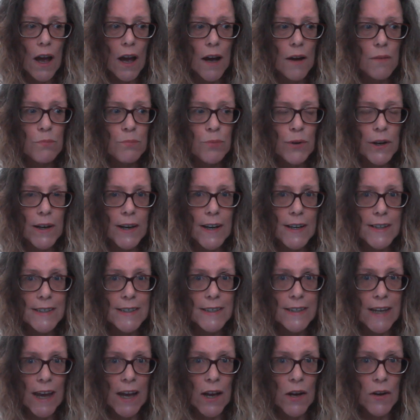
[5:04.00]
um, bring us
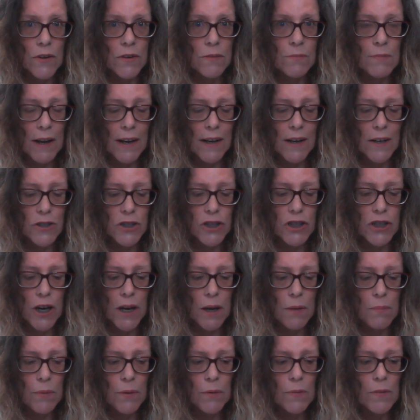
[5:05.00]
down, make us
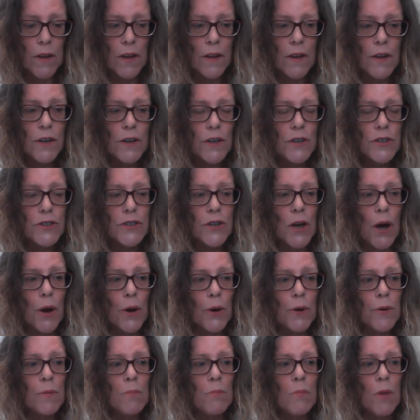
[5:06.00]
sheep.
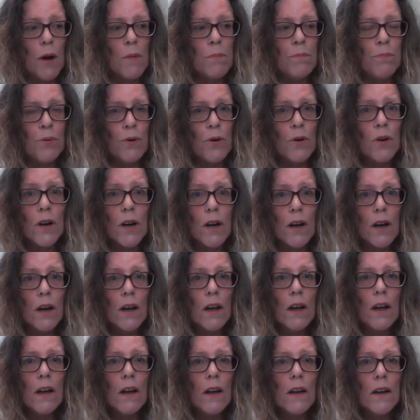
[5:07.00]
So my book,
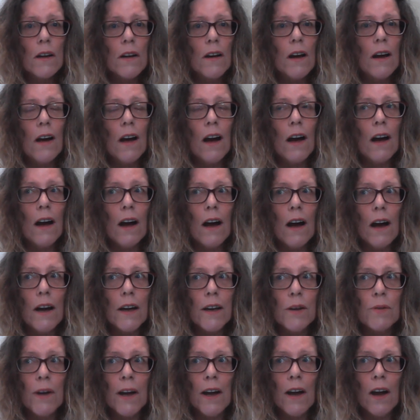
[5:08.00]
haha,
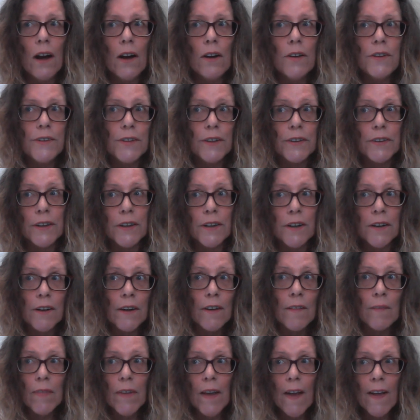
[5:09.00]
here we go, da da da
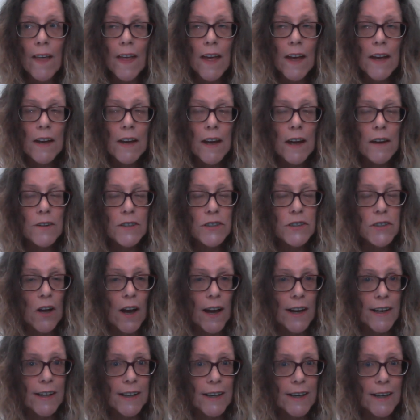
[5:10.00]
da,
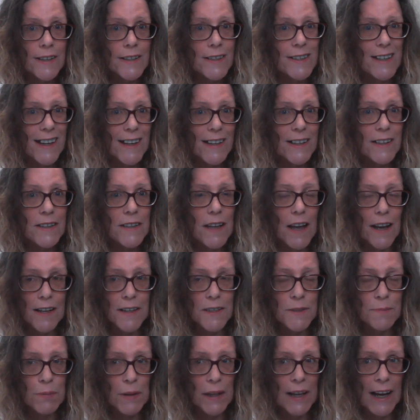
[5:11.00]
Psychics Ex
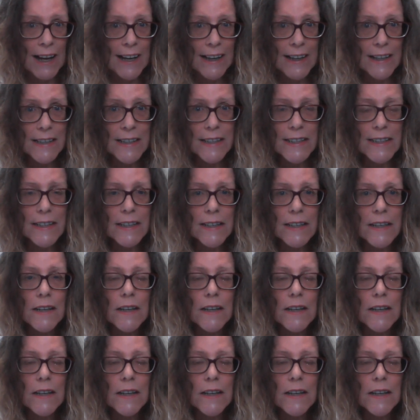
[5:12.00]
Explained,